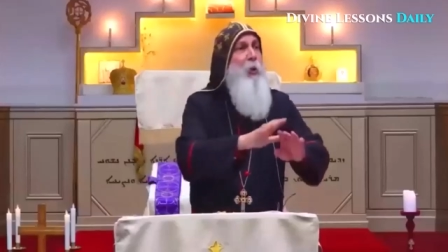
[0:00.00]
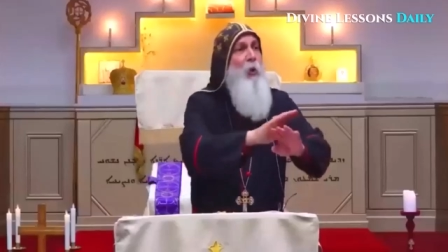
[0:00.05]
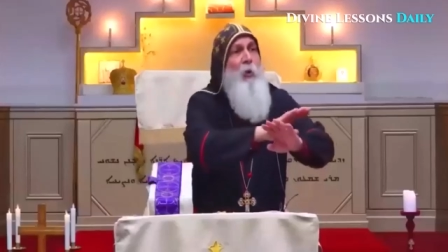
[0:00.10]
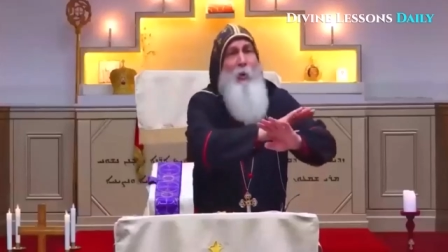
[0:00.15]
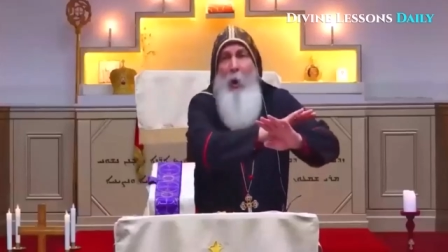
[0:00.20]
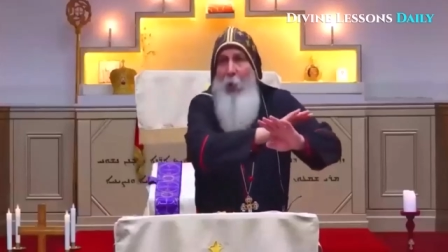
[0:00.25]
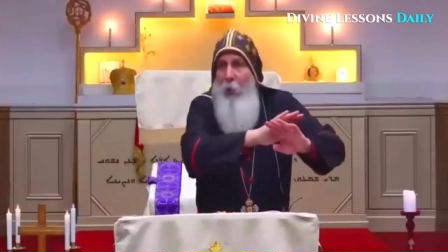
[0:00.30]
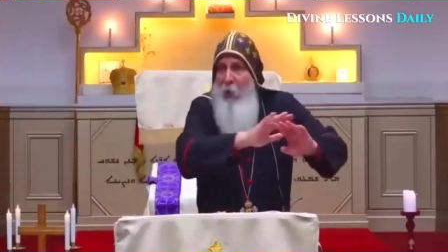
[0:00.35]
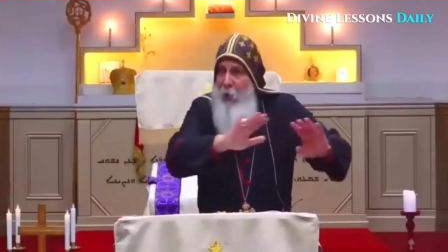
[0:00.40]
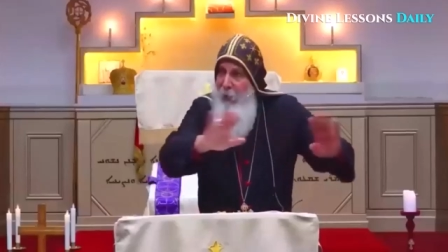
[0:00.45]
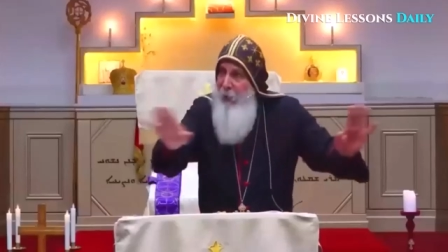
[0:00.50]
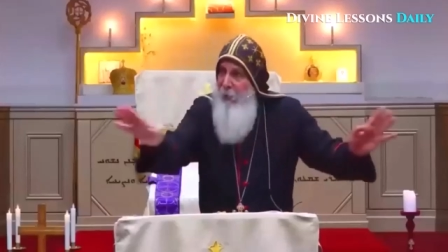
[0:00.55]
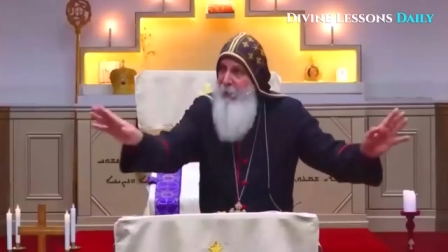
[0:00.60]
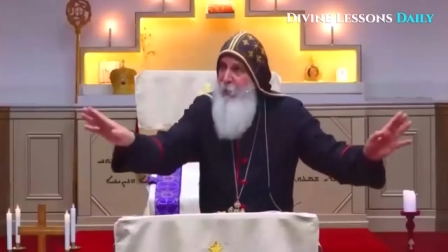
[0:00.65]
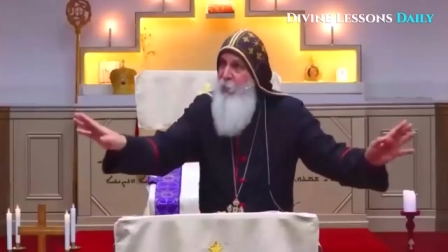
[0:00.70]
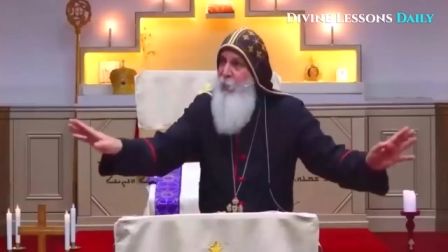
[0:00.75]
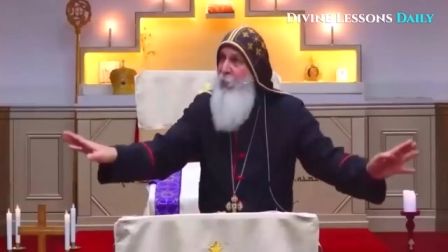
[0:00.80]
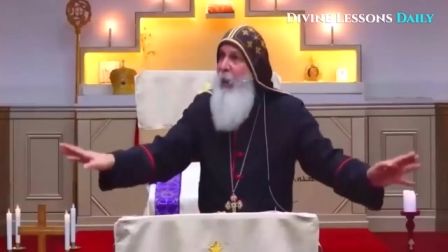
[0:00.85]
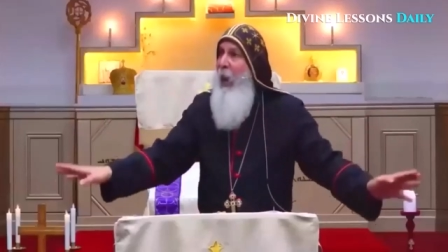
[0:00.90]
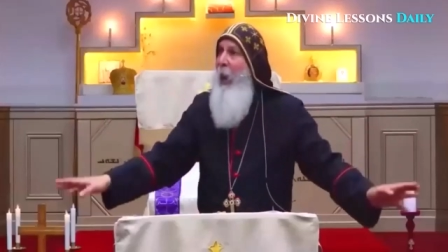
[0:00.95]
You're no longer
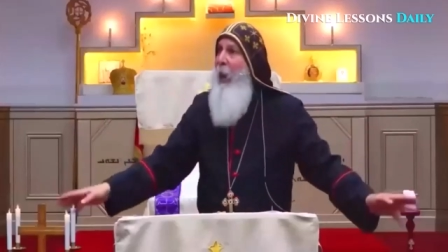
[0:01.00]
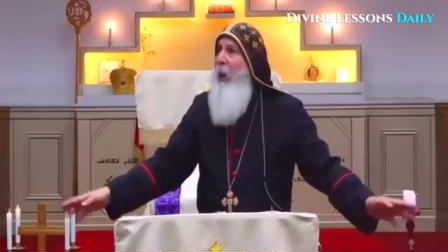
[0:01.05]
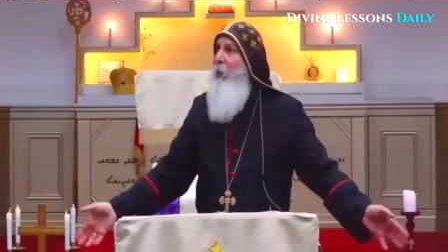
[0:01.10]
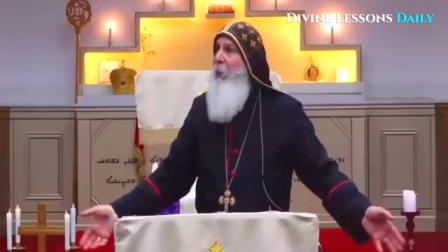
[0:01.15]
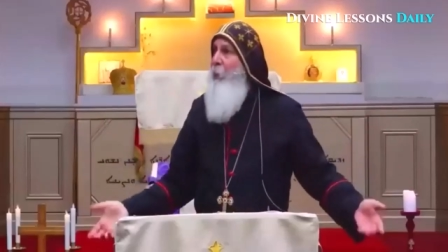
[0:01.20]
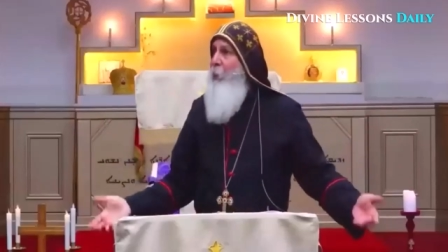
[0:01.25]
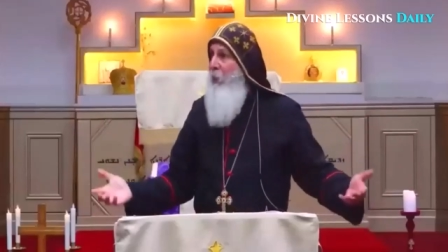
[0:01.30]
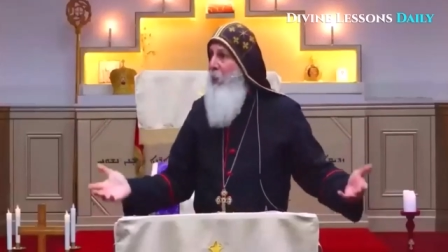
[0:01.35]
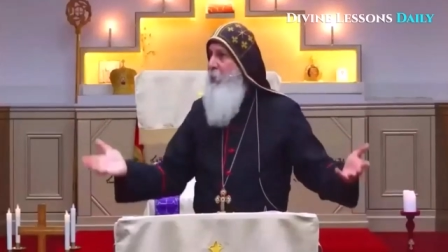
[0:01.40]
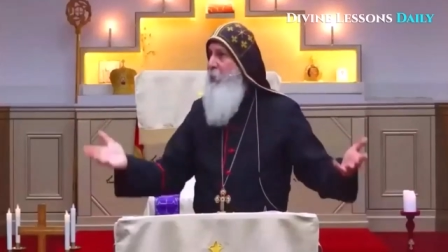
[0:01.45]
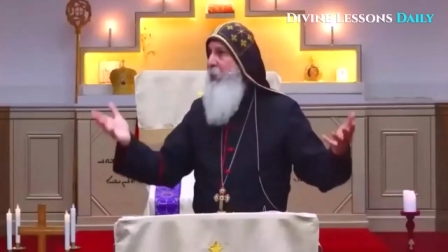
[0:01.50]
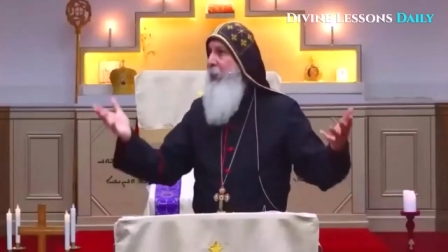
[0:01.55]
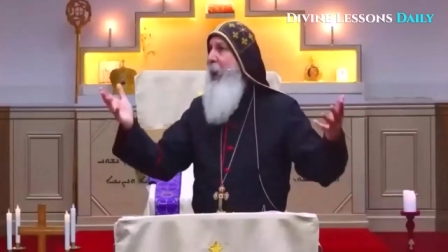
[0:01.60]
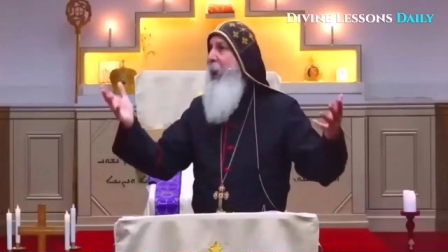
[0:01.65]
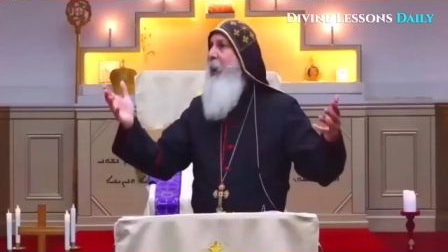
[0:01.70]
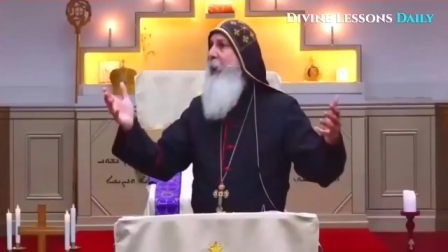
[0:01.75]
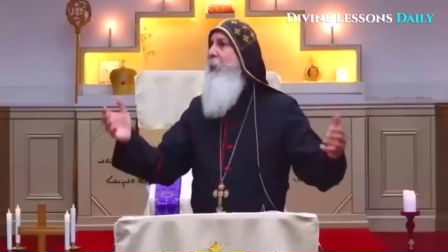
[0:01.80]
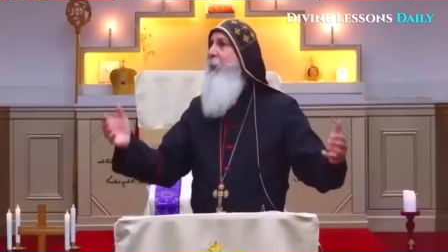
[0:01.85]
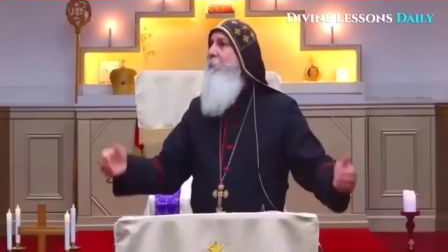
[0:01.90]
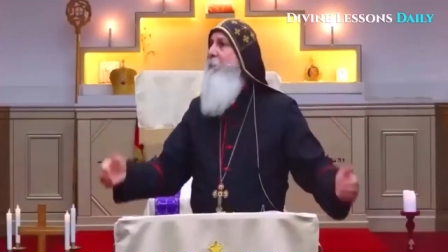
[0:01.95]
his child, you're a
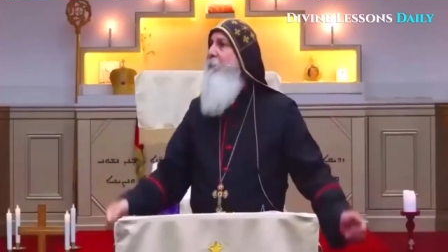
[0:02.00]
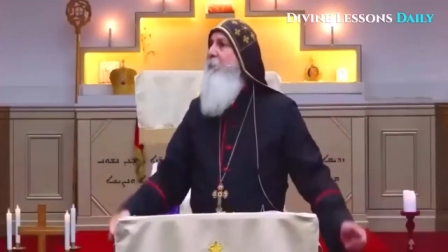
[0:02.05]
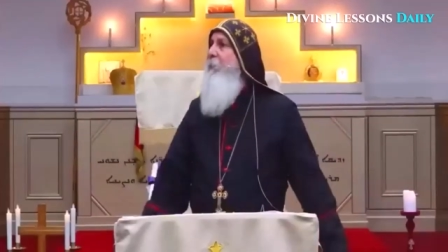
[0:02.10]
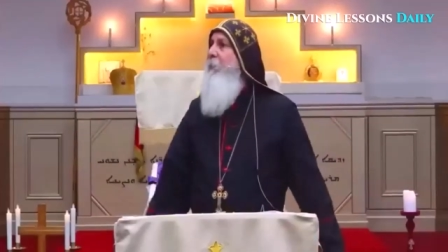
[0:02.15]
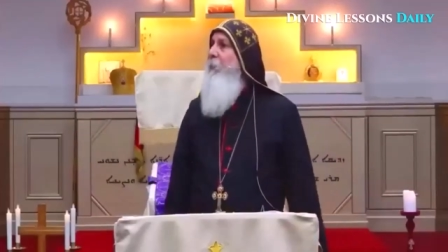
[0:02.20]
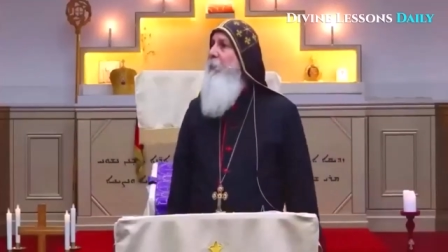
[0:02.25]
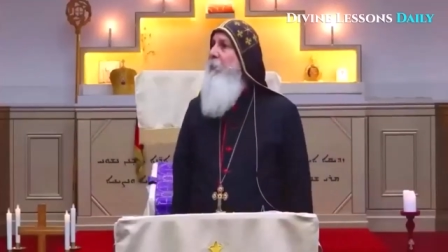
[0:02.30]
slave.